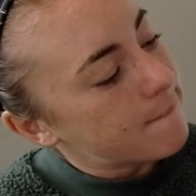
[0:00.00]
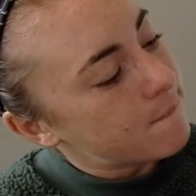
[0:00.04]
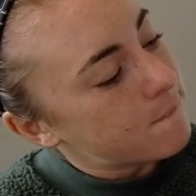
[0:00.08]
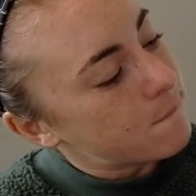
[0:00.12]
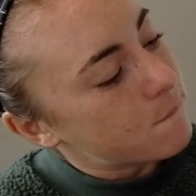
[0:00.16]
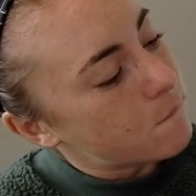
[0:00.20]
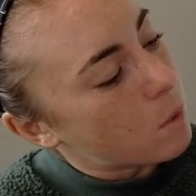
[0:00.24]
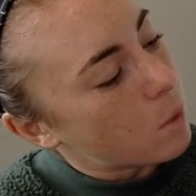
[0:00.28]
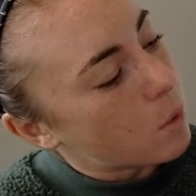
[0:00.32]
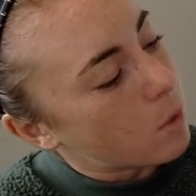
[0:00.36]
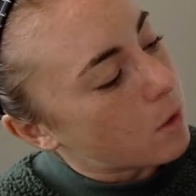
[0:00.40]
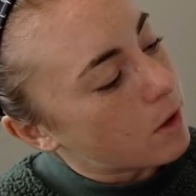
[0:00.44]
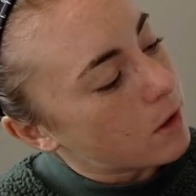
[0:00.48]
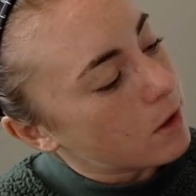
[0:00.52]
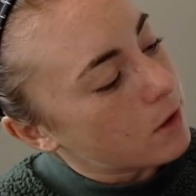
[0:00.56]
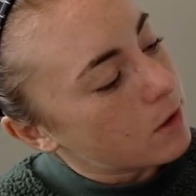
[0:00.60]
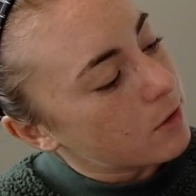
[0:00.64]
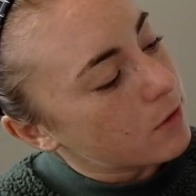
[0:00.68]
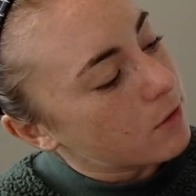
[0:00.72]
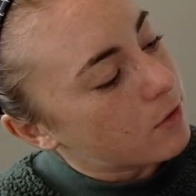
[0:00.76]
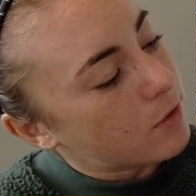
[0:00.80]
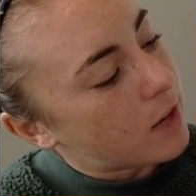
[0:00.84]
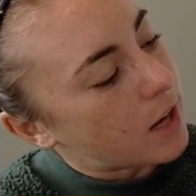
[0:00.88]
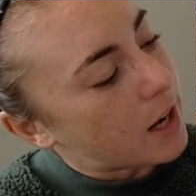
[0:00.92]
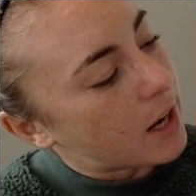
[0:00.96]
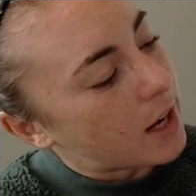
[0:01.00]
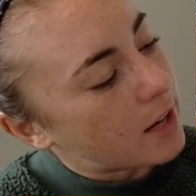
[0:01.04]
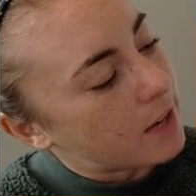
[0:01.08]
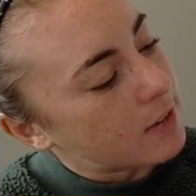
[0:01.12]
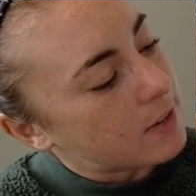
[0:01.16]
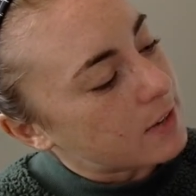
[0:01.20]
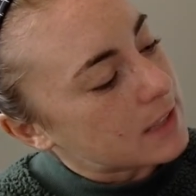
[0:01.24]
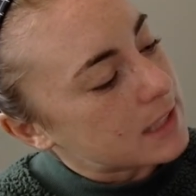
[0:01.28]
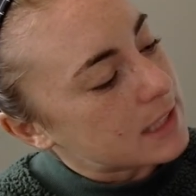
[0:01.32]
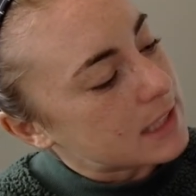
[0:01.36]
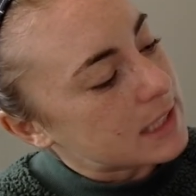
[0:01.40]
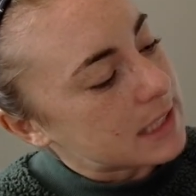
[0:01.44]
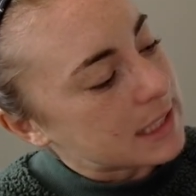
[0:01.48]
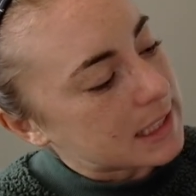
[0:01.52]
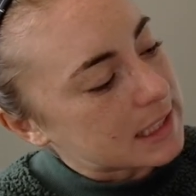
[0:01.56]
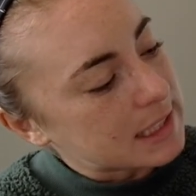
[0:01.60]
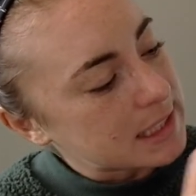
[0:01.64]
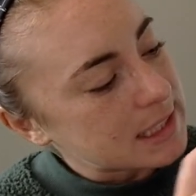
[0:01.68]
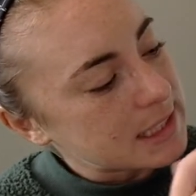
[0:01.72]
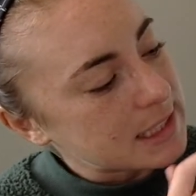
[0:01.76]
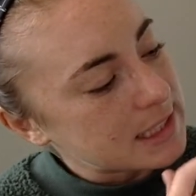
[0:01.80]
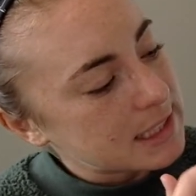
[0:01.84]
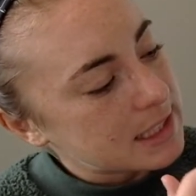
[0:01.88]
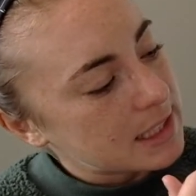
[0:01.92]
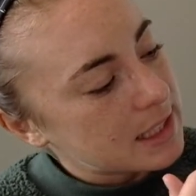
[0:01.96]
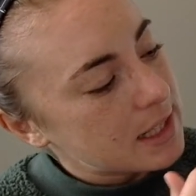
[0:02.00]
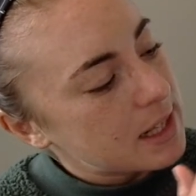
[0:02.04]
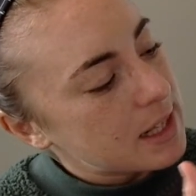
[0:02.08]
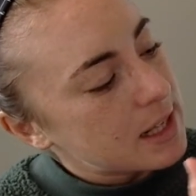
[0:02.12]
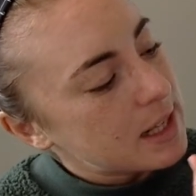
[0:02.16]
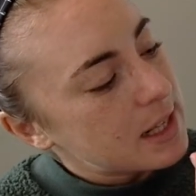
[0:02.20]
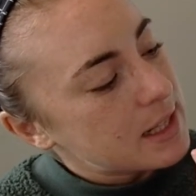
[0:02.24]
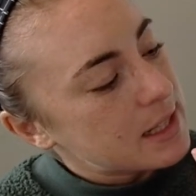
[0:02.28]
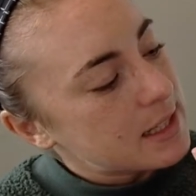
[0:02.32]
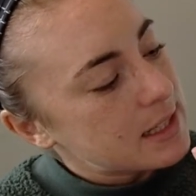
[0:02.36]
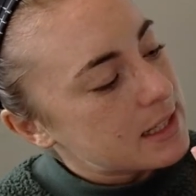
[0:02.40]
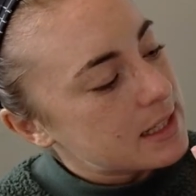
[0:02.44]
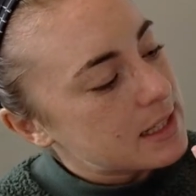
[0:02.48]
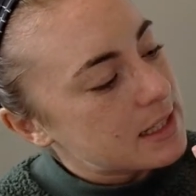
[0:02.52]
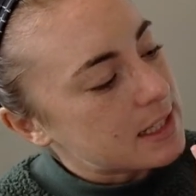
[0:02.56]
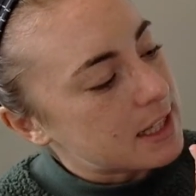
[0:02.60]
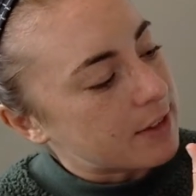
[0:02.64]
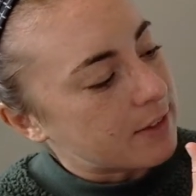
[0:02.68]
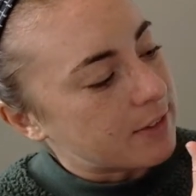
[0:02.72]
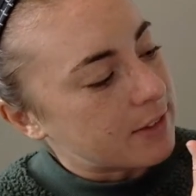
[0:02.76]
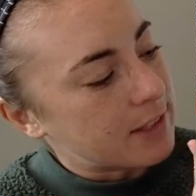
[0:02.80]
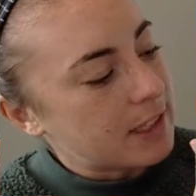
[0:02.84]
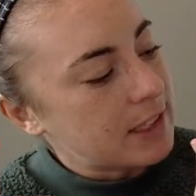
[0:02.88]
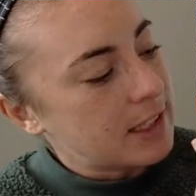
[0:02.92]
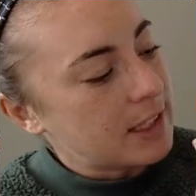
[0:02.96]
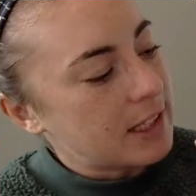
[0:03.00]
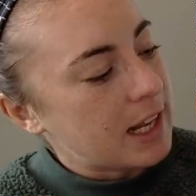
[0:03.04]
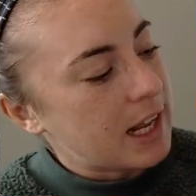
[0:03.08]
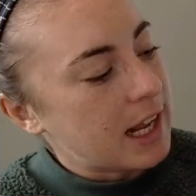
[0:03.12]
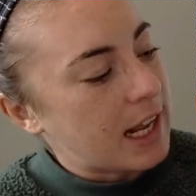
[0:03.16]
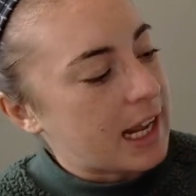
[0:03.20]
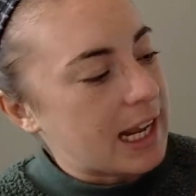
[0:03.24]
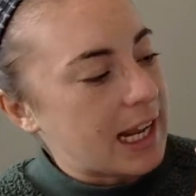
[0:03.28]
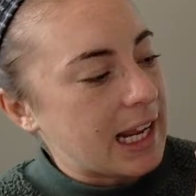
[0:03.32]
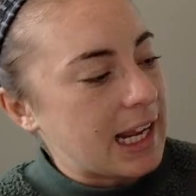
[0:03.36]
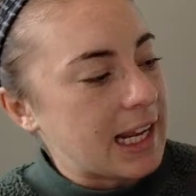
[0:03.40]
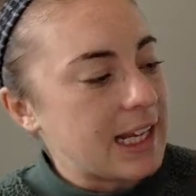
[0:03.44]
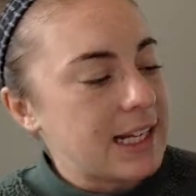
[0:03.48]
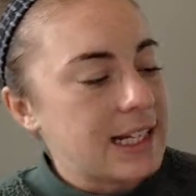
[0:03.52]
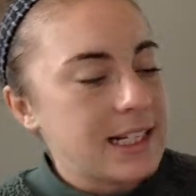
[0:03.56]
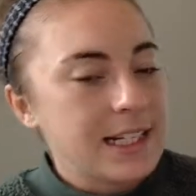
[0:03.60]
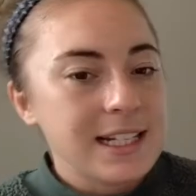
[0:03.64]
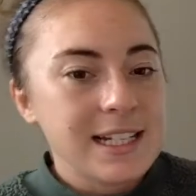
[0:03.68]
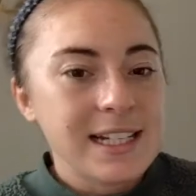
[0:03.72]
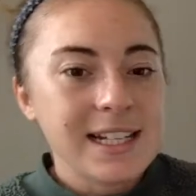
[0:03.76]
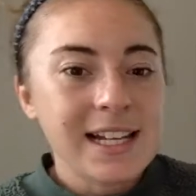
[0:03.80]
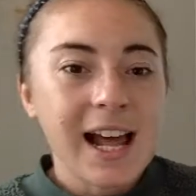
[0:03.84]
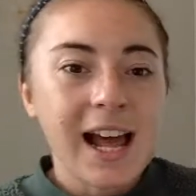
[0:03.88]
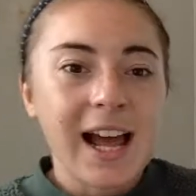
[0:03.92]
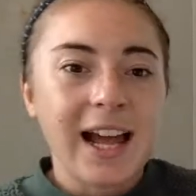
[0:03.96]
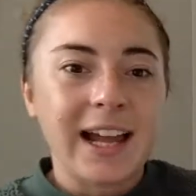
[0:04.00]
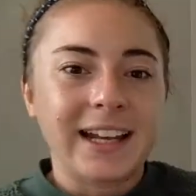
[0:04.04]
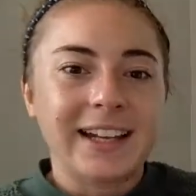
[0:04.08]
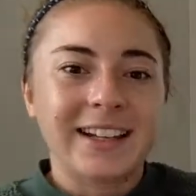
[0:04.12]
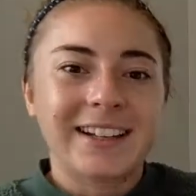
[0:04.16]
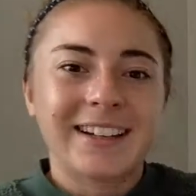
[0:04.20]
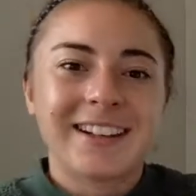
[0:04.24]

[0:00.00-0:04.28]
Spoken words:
4, 5, 6, 7, 8, 9.